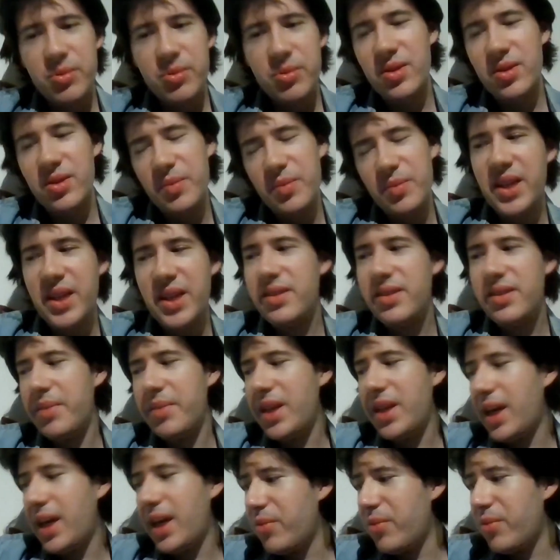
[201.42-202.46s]
she wants to spend
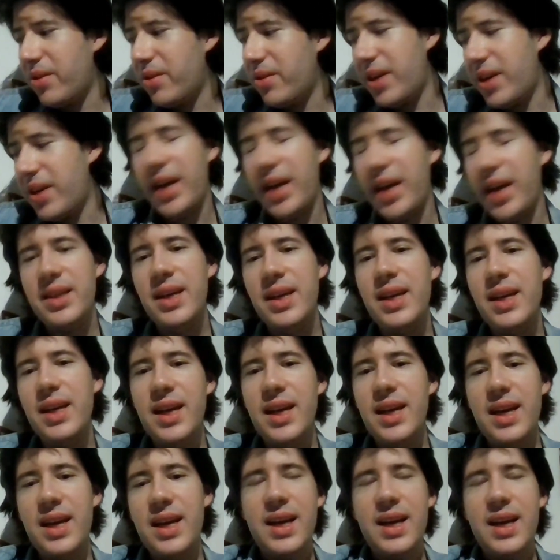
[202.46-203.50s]
some time with her dad.
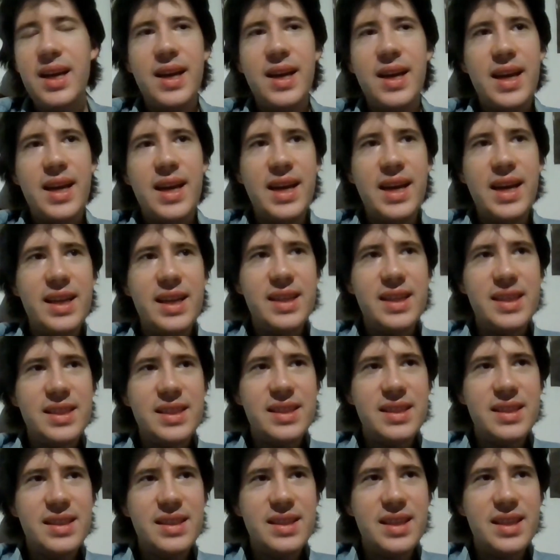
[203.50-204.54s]

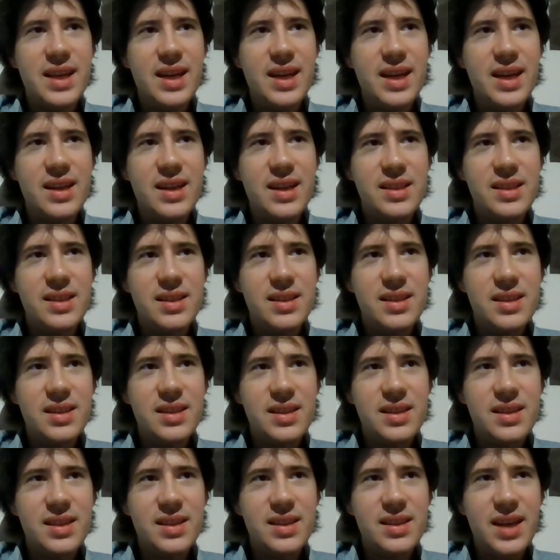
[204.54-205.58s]
And
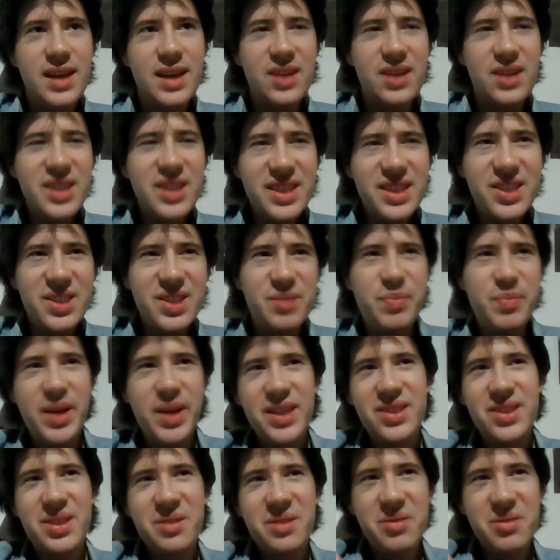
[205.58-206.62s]
I don't think she
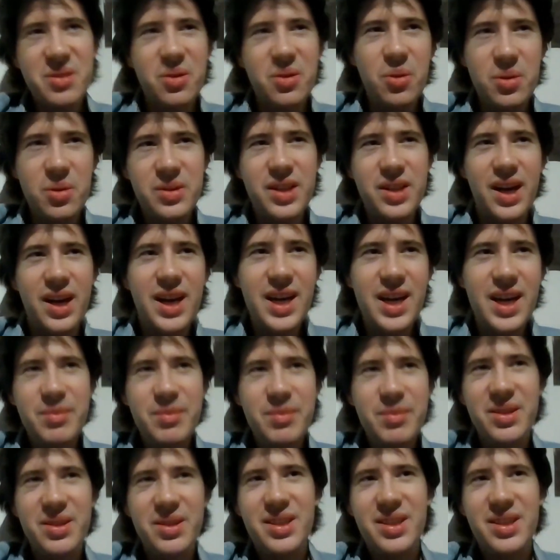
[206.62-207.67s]
spends there the whole
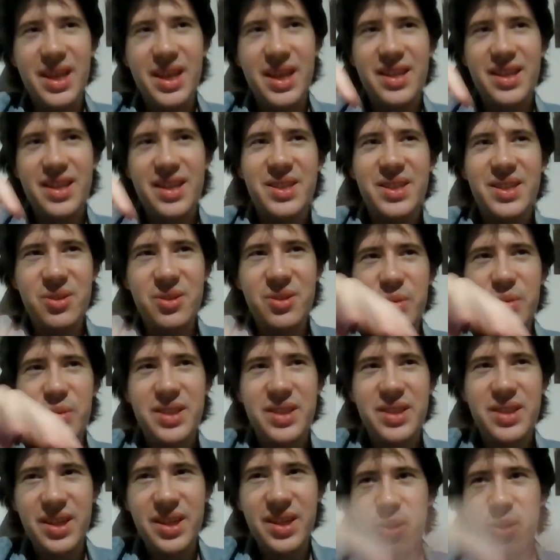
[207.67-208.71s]
time, and I think she
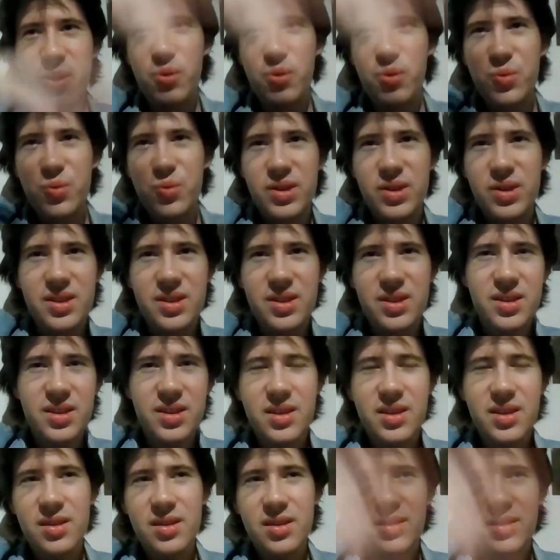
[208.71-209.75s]
always like goes,
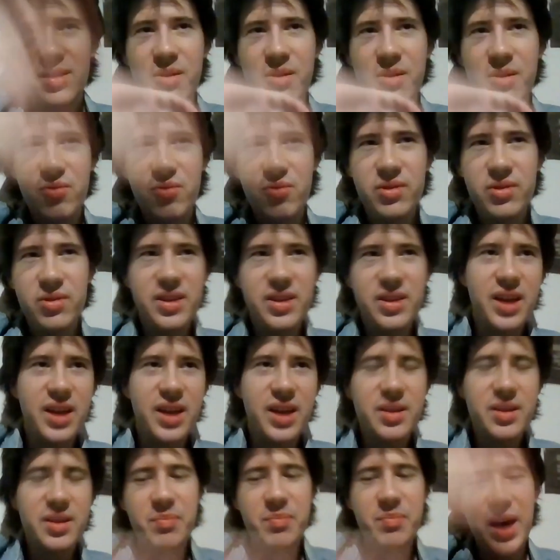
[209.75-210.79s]
for the
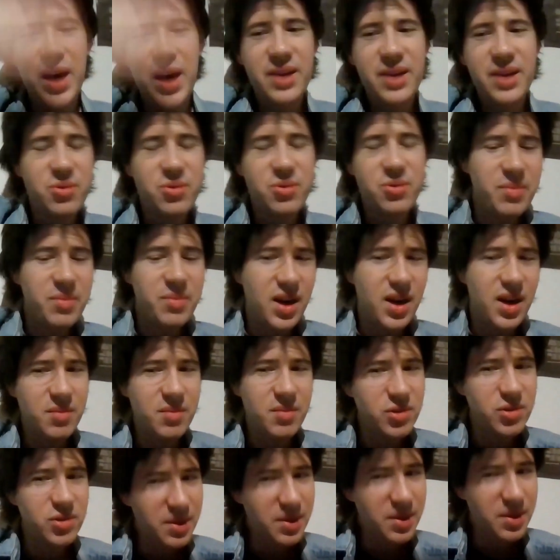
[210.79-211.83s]
night back to her
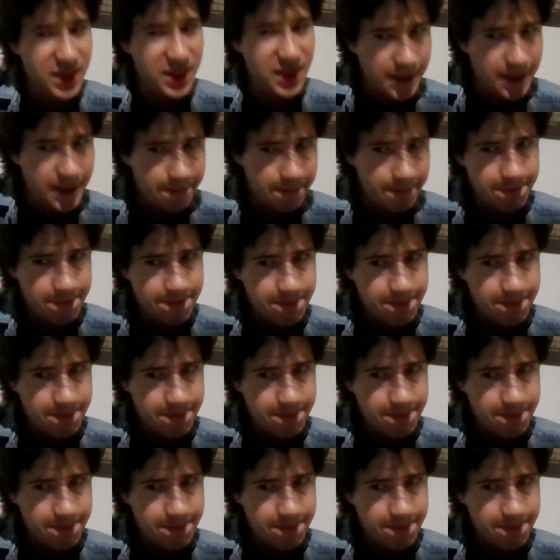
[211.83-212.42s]
mom or something.